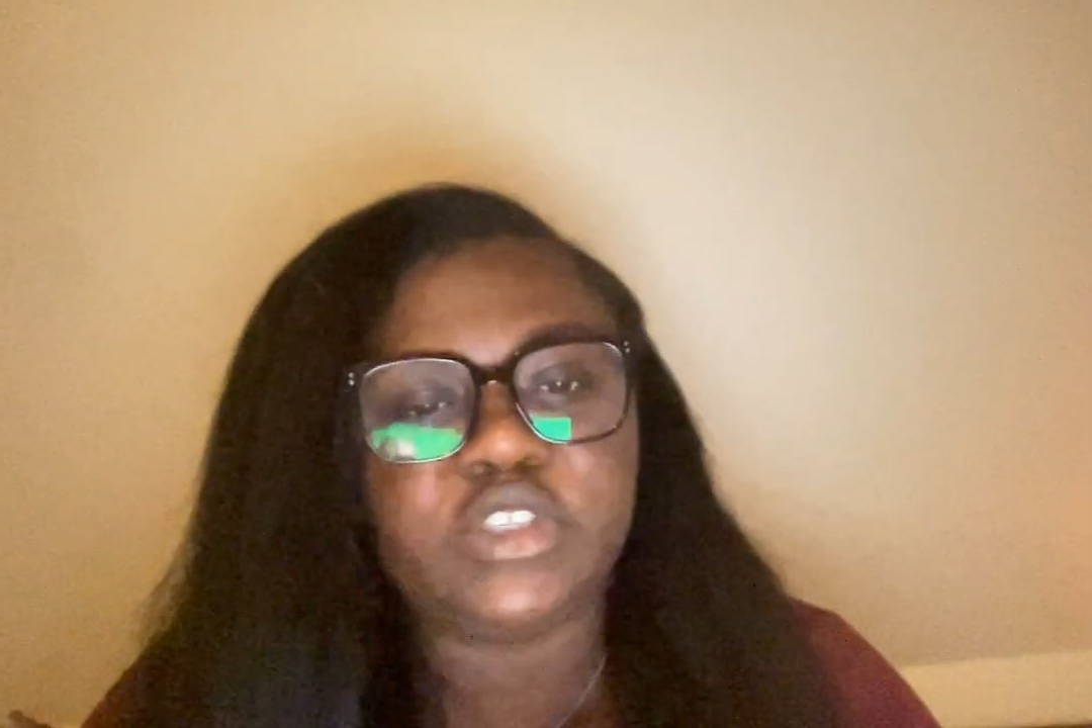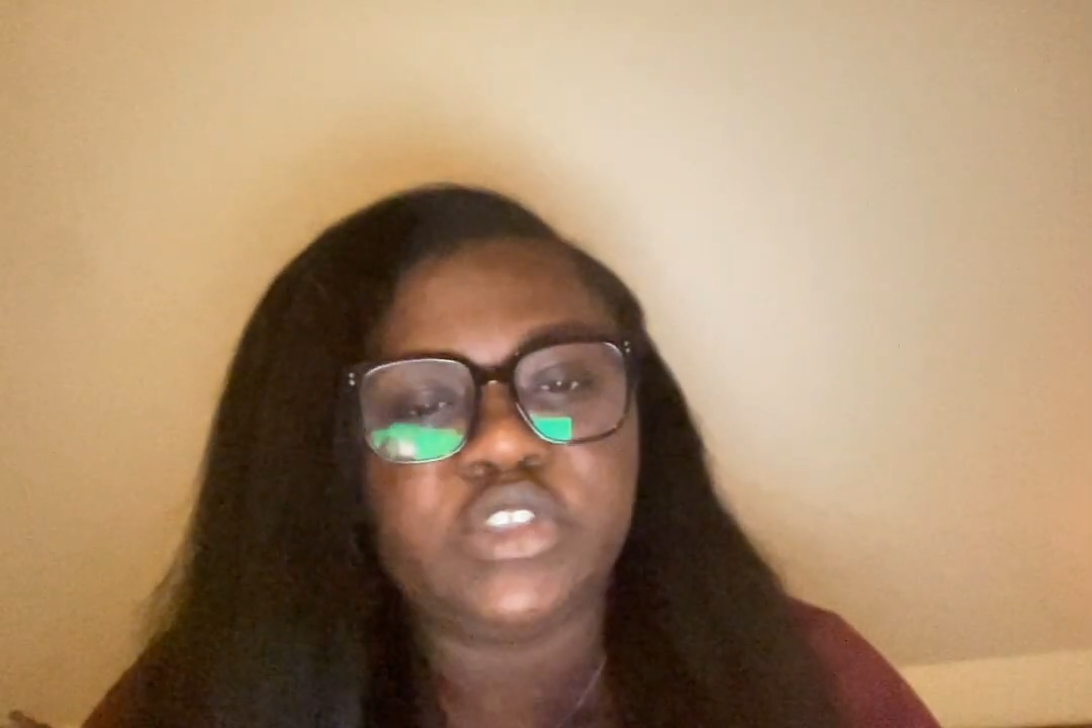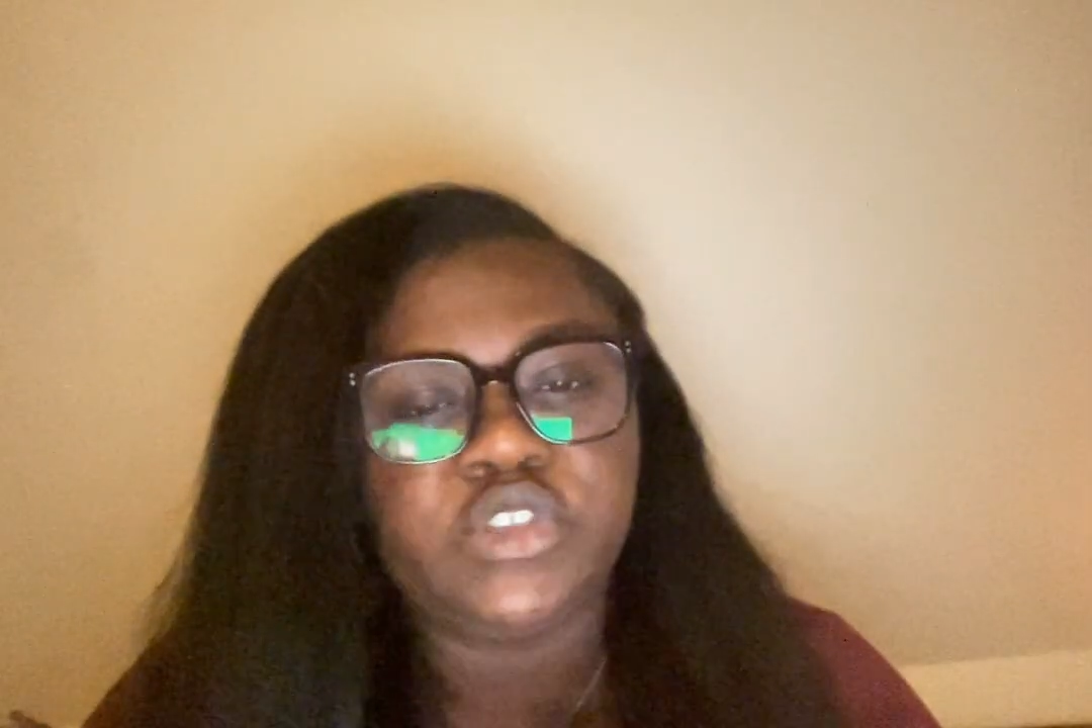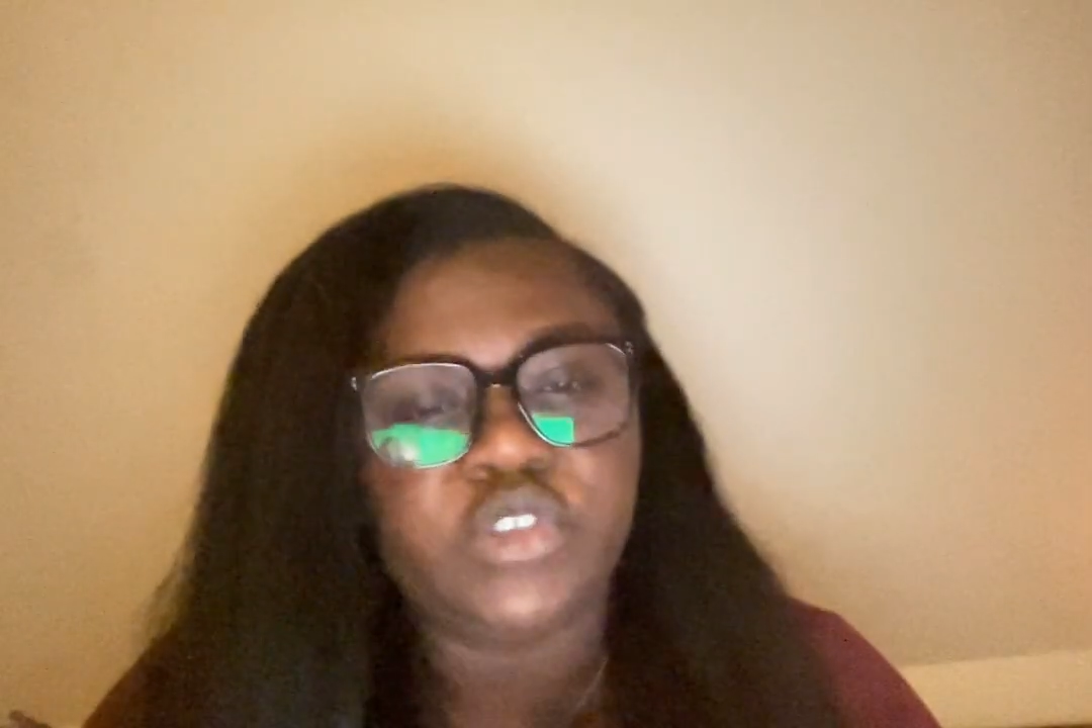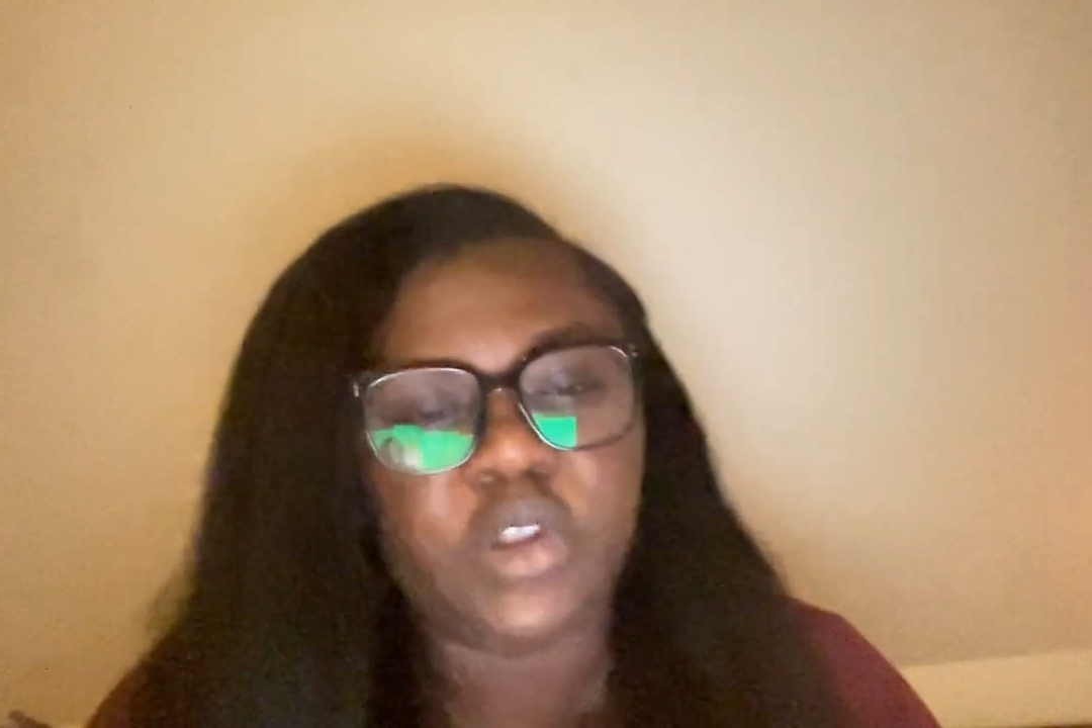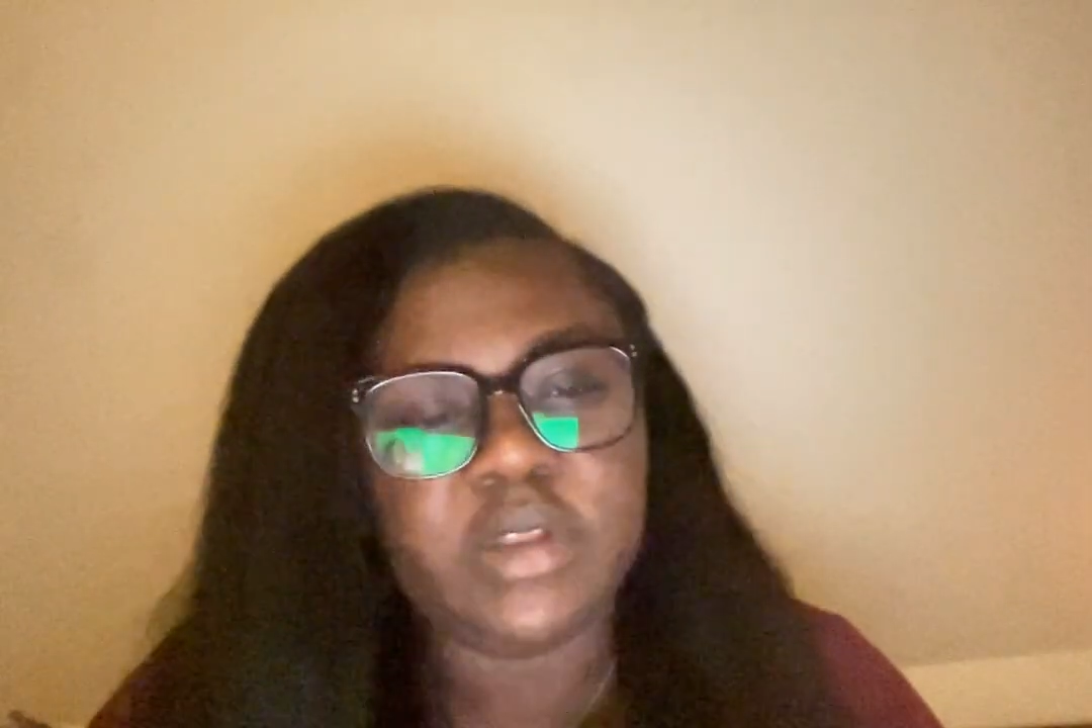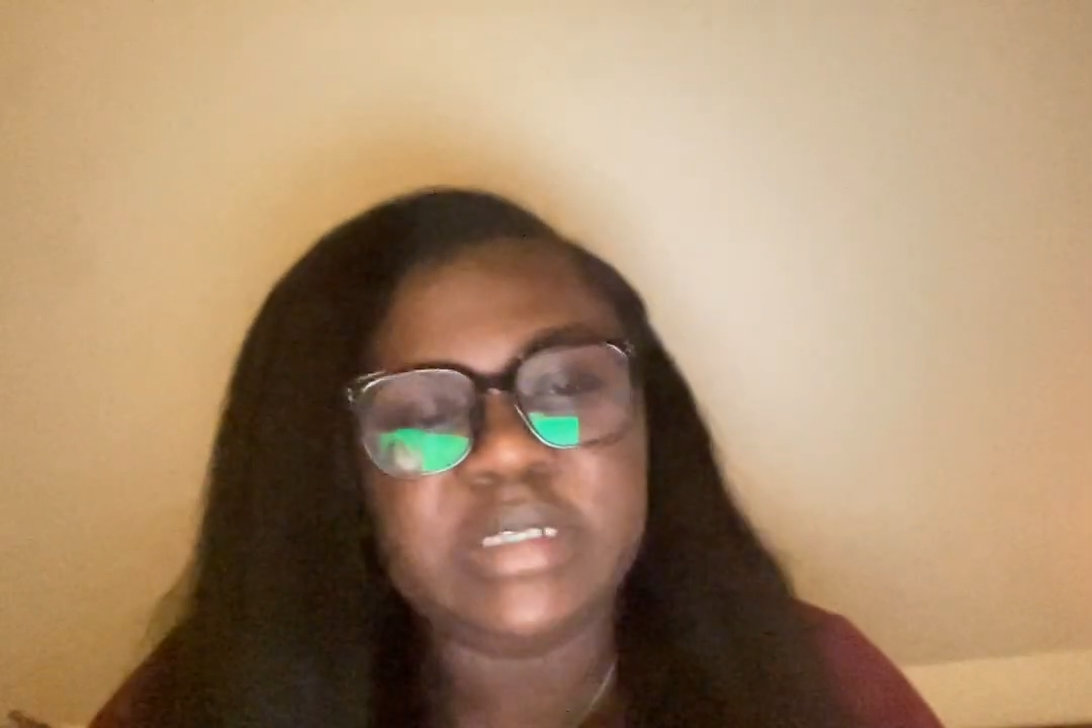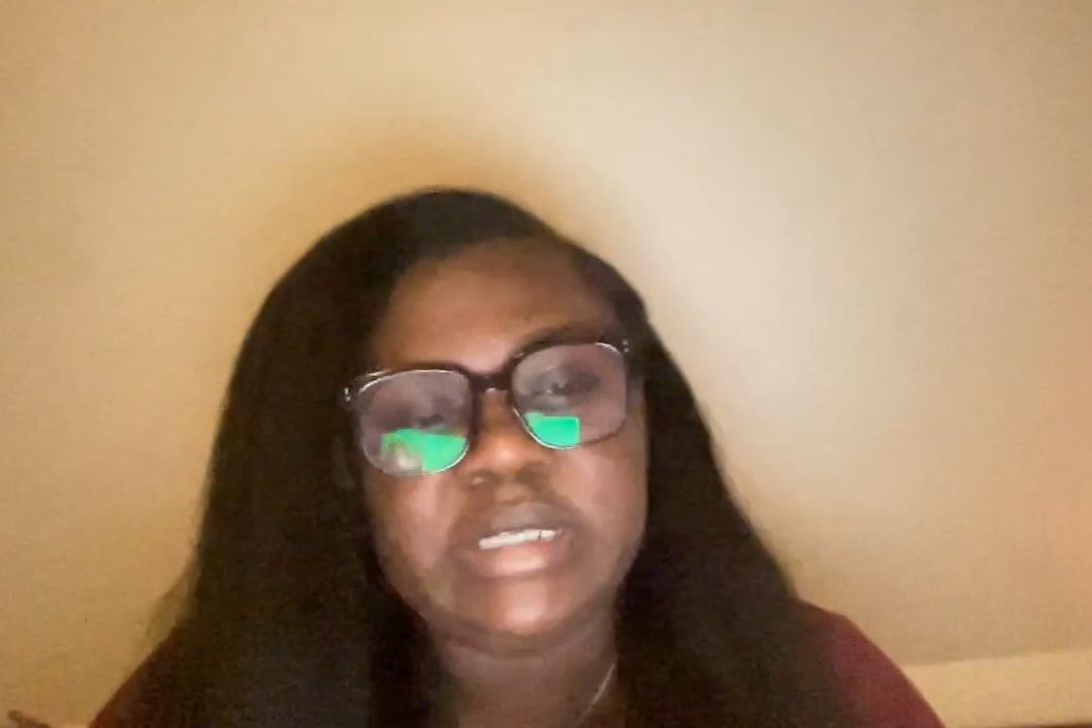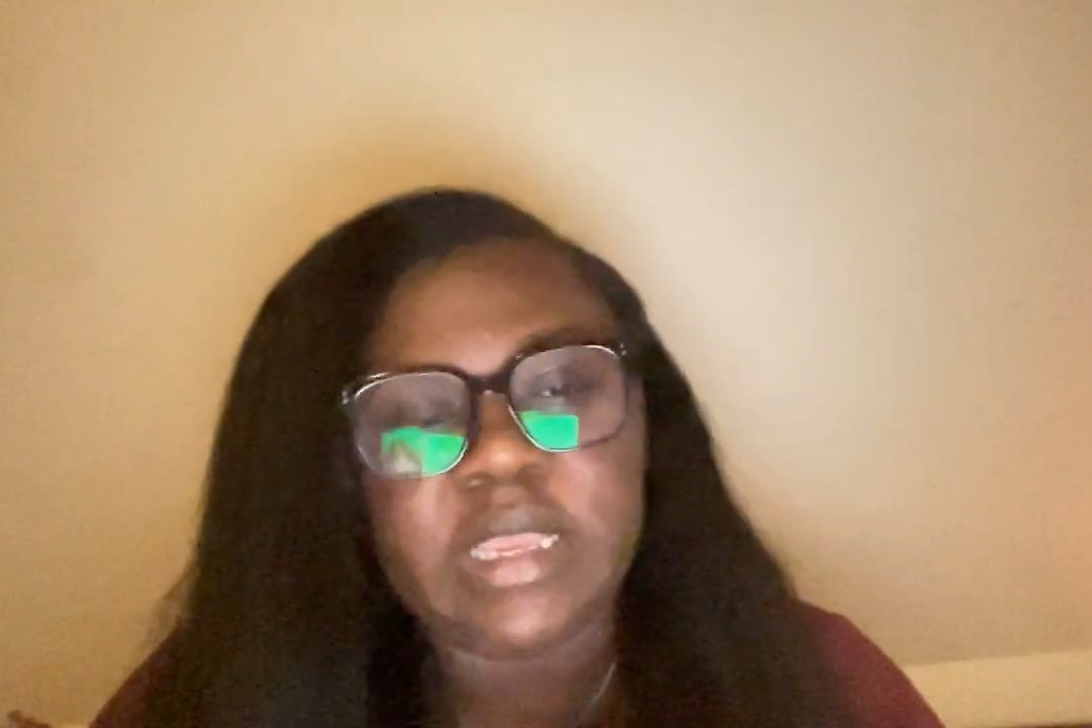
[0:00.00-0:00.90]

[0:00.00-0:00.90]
certain